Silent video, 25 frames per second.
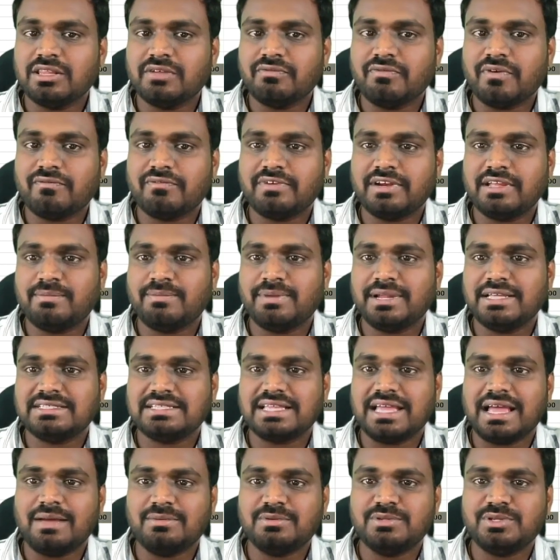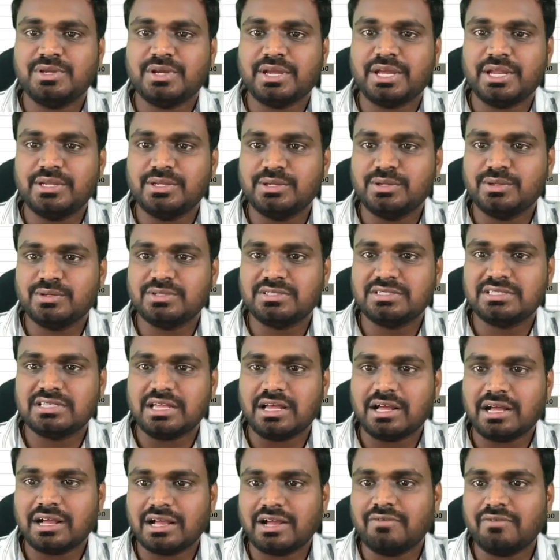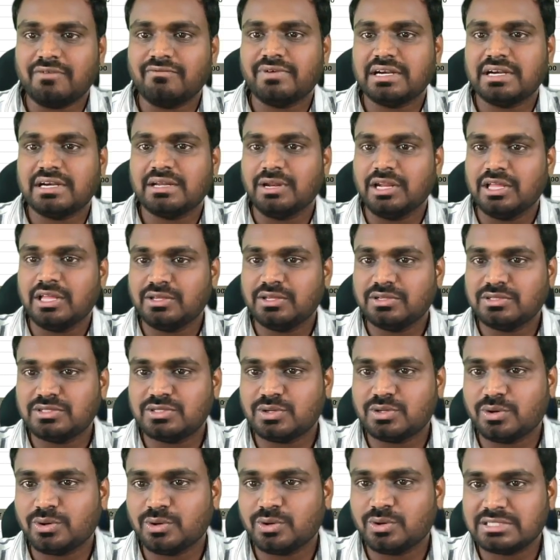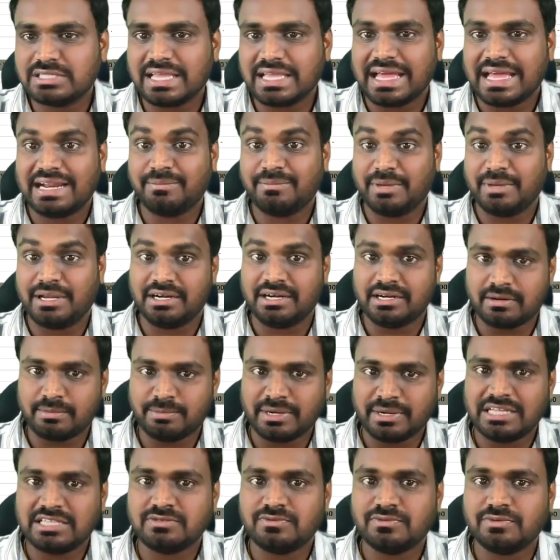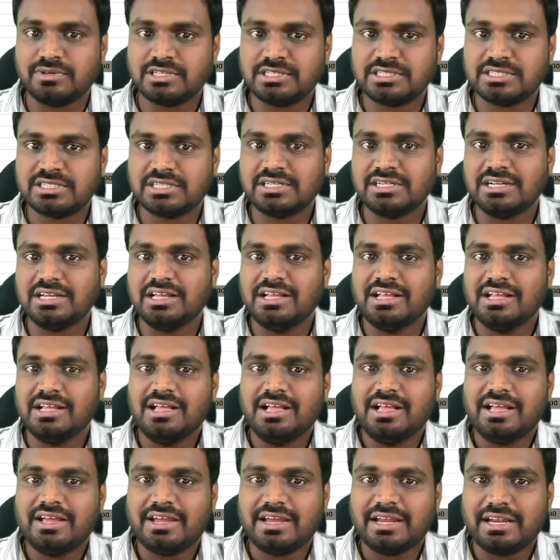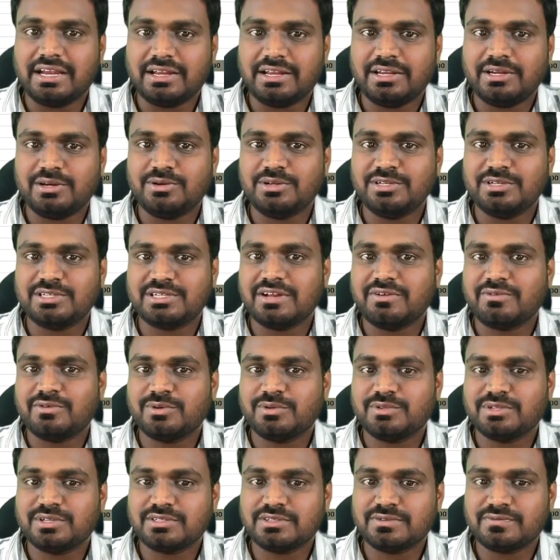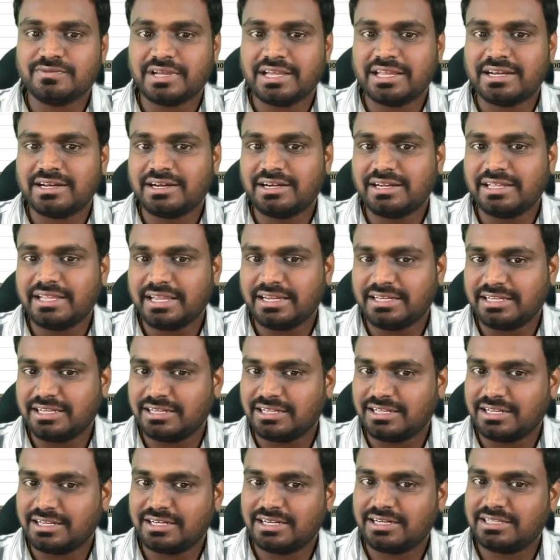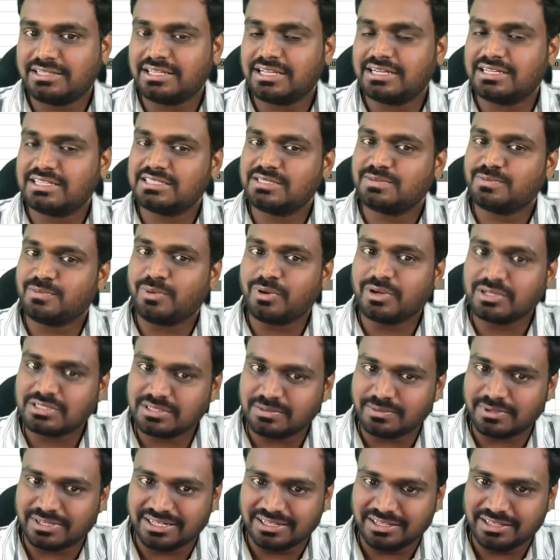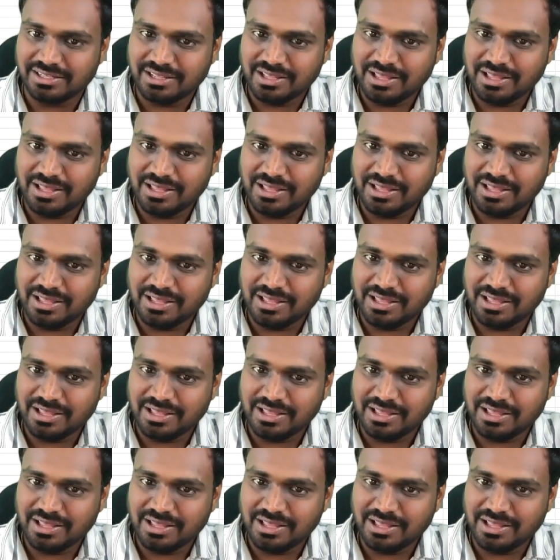the 50 plus apps. You can use comfortably use Zoho CRM enterprise version, instead of 2,500, 1,800. That is possible.